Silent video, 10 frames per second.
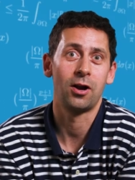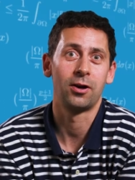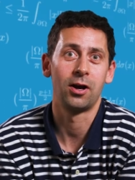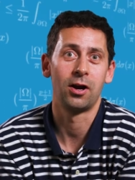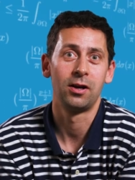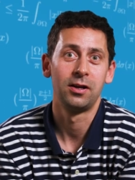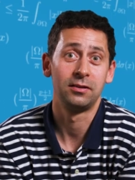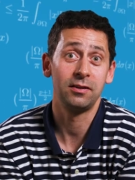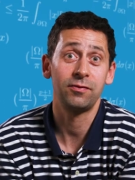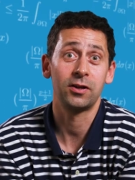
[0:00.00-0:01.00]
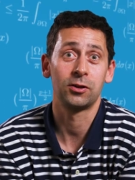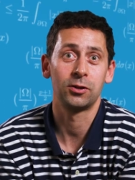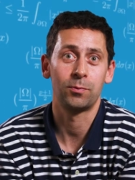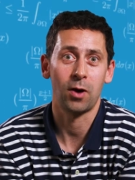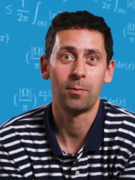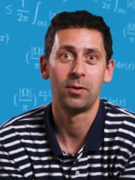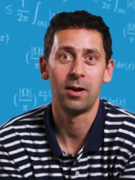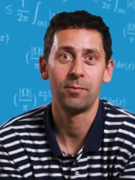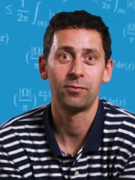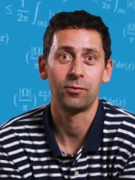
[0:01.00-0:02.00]
on a difficult
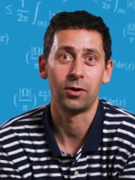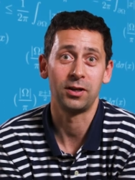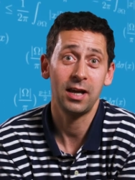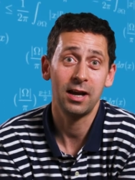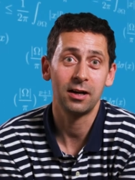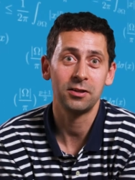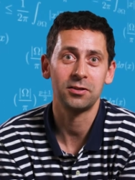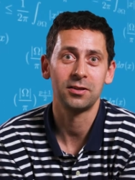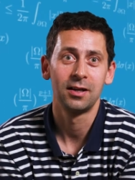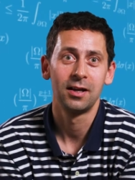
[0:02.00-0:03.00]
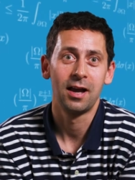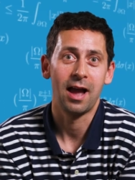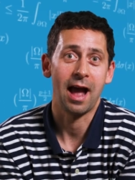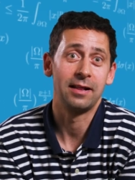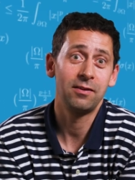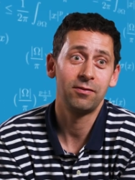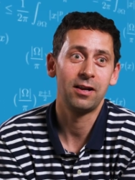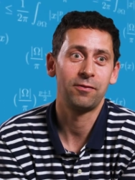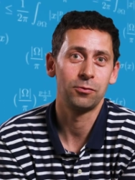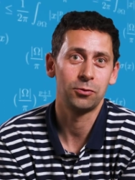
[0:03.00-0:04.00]
problem for years and even
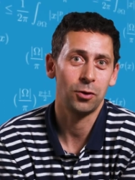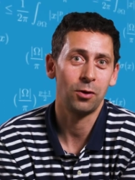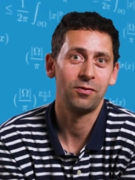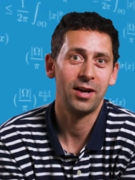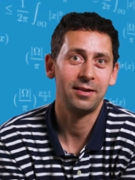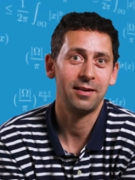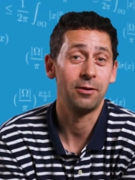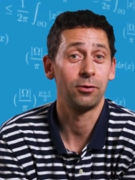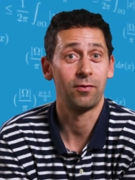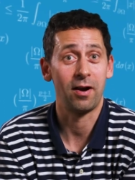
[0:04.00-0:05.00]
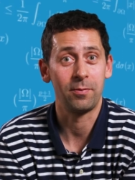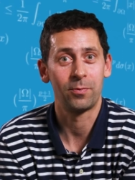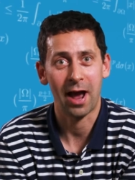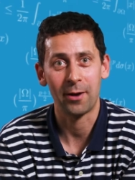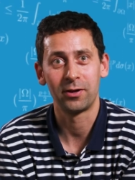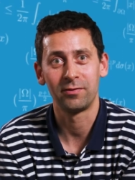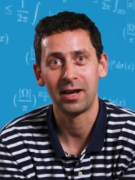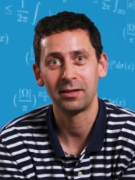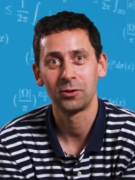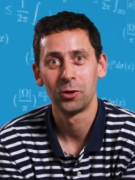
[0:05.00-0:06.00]
if you solve it and you're very proud of
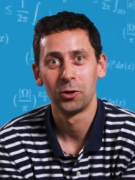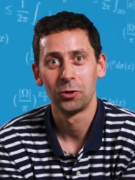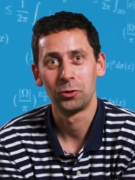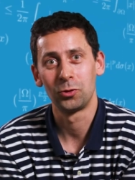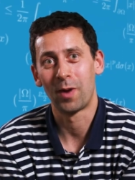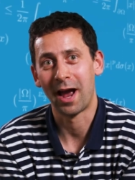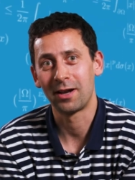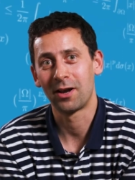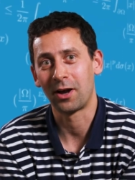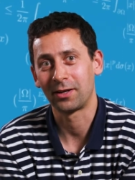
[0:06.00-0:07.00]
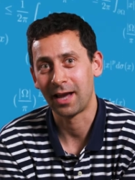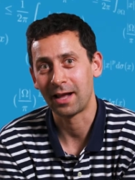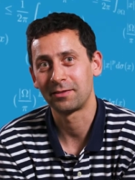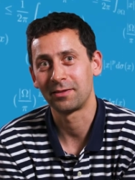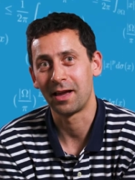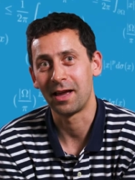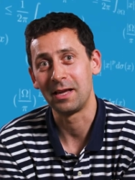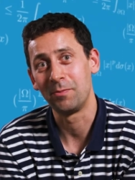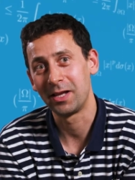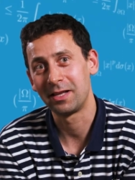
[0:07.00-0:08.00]
it you might not get uh,
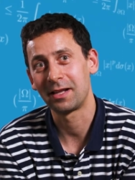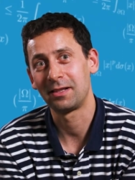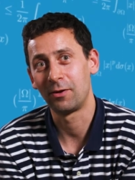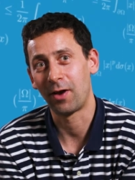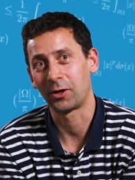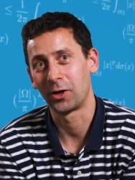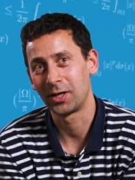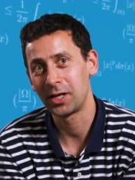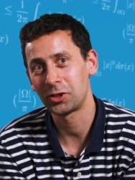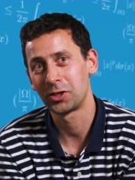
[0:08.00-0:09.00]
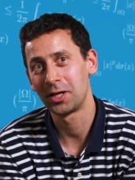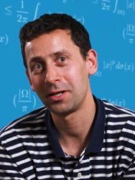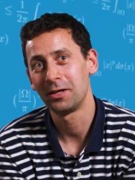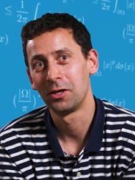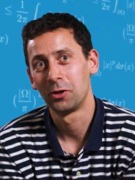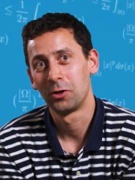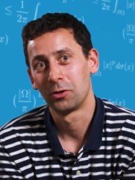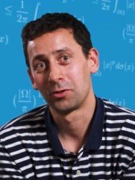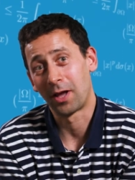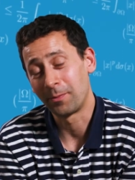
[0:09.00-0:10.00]
immediately recognition
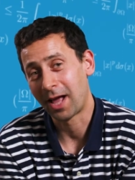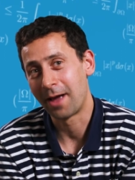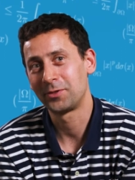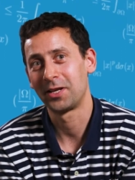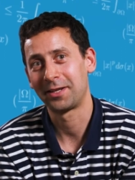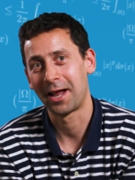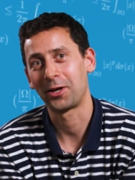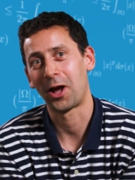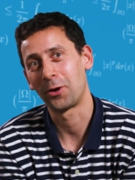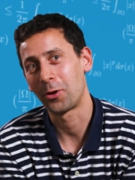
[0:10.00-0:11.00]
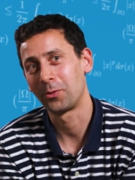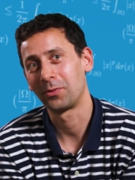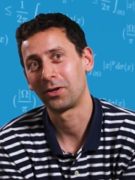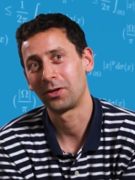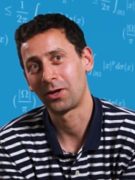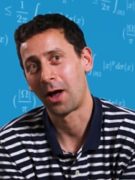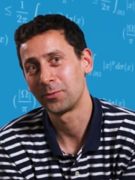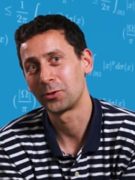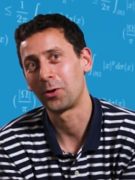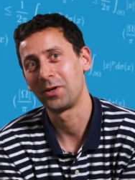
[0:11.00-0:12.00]
sometimes it can come on,
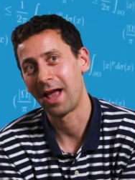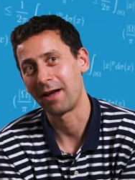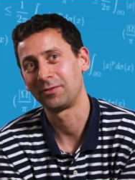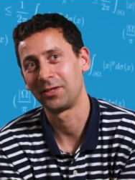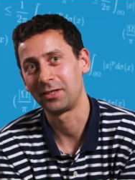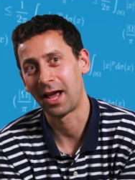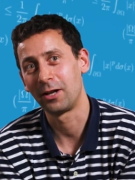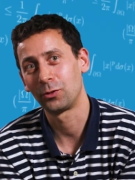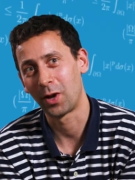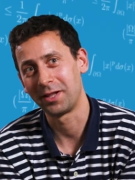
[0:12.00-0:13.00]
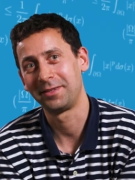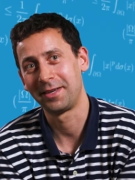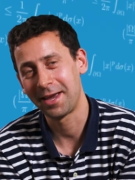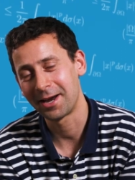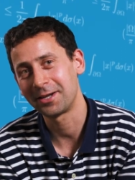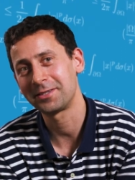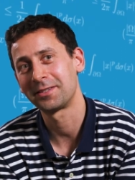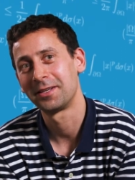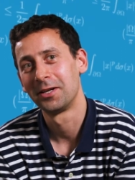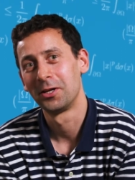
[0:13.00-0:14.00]
comes only after 10 20 years